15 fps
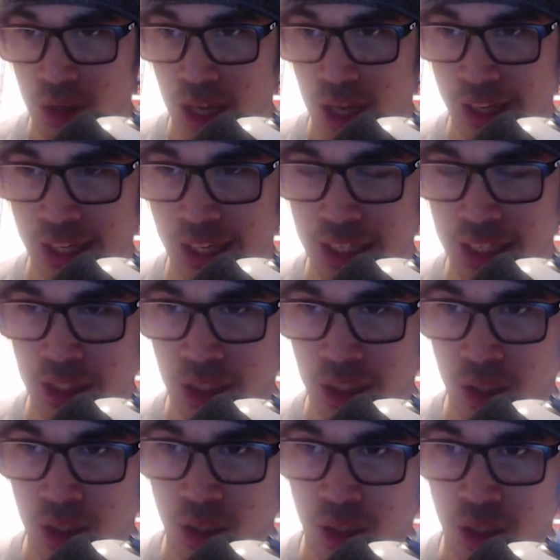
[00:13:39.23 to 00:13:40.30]
again,
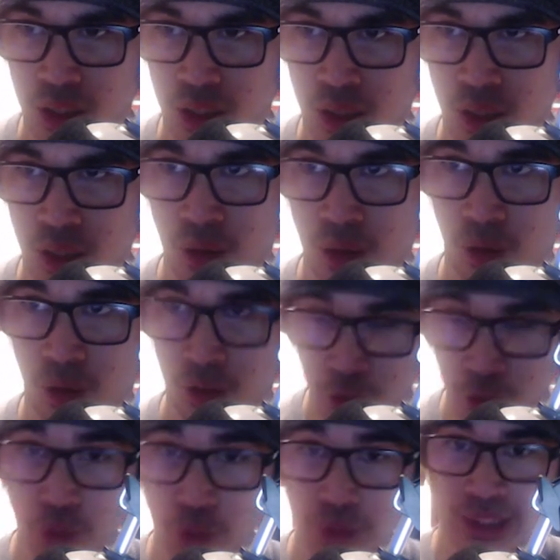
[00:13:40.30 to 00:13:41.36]

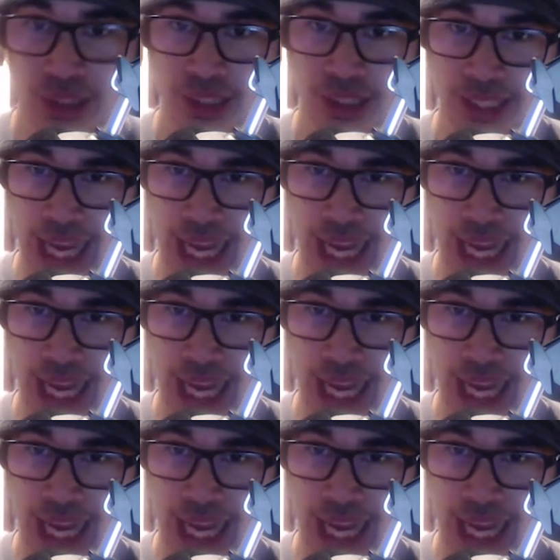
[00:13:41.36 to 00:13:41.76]
Luz came